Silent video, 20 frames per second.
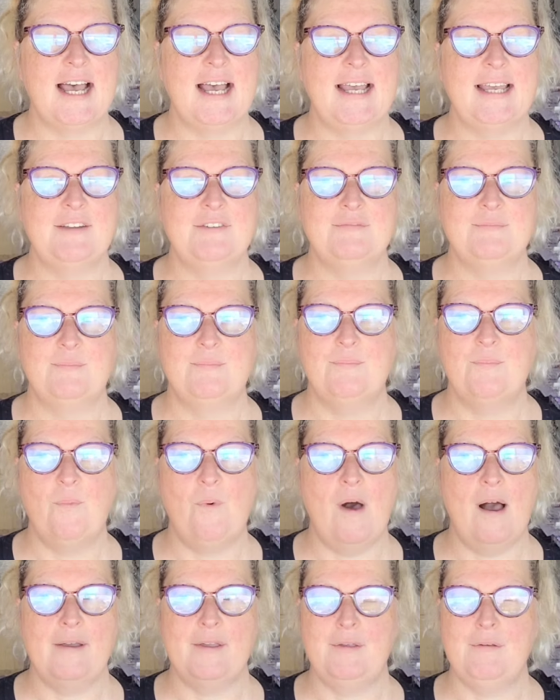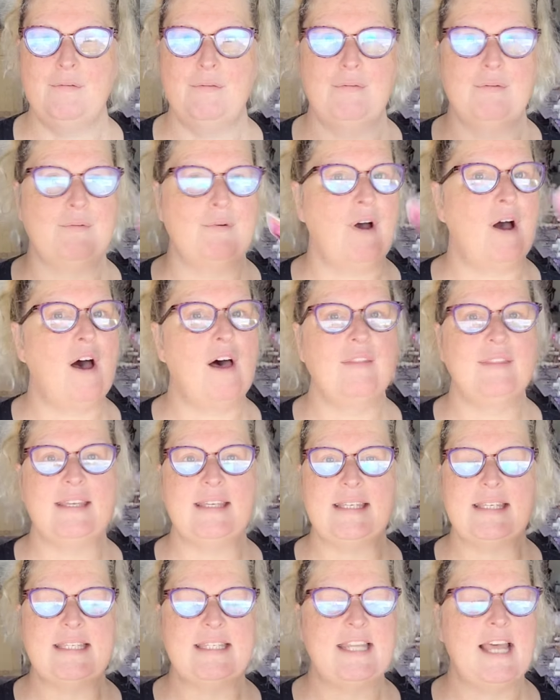I walk you through all
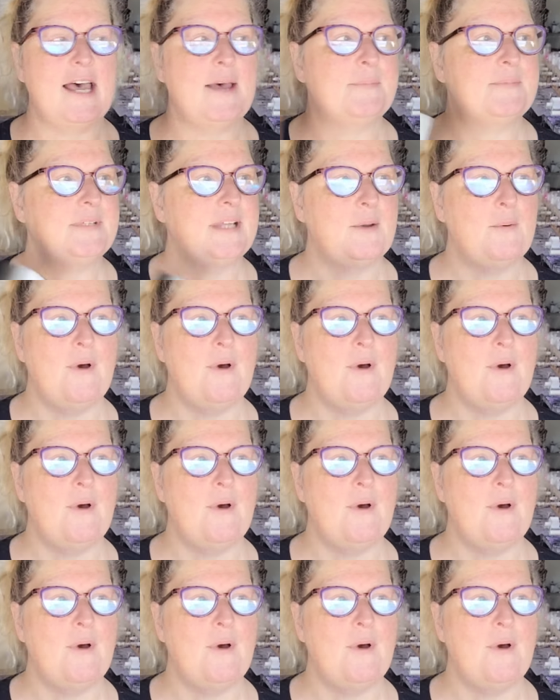these steps.